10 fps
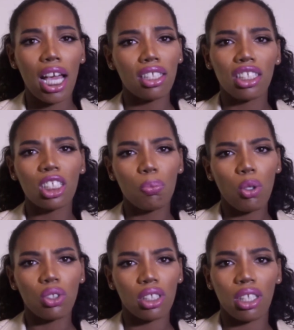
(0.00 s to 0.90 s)
It's
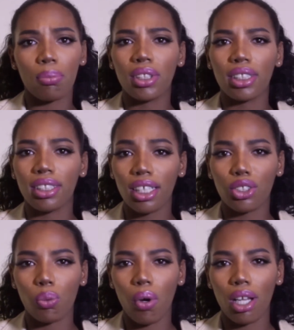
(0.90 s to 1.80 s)
exposing them to
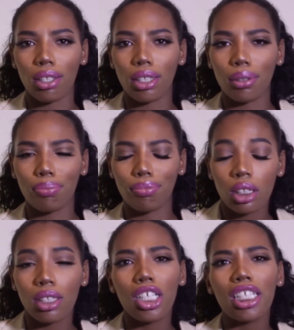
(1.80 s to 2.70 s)
sexuality.
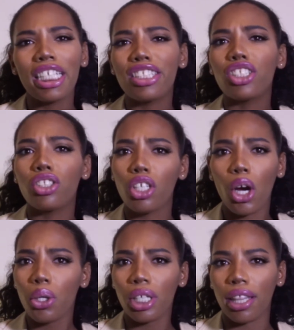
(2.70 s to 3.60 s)
It's
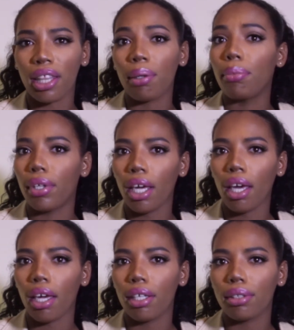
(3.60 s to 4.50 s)
turning them
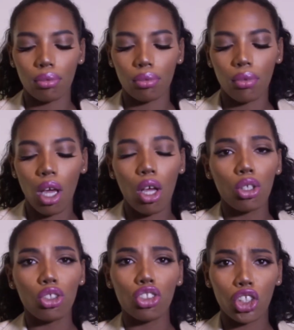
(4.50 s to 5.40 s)
gay.
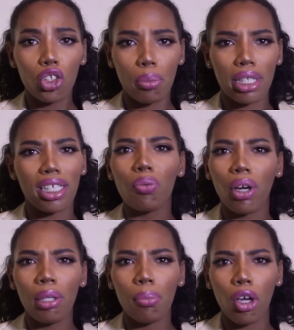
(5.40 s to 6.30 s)
Too many
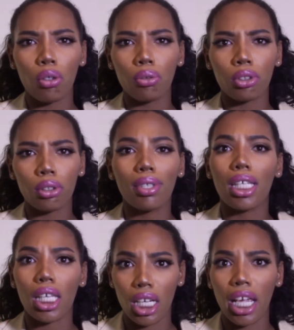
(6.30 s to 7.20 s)
rainbows.
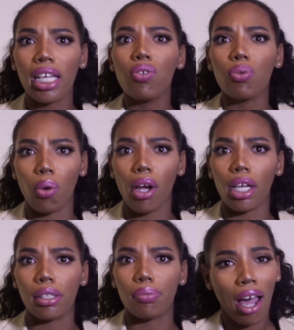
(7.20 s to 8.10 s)
It ain't
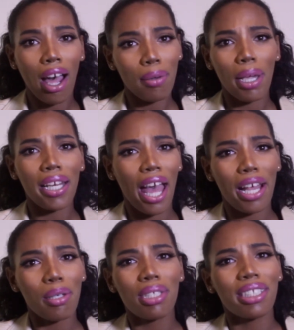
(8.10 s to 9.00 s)
right. God made
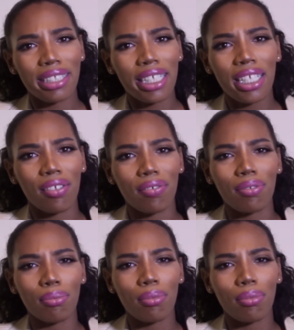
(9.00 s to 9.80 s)
Adam and Steve.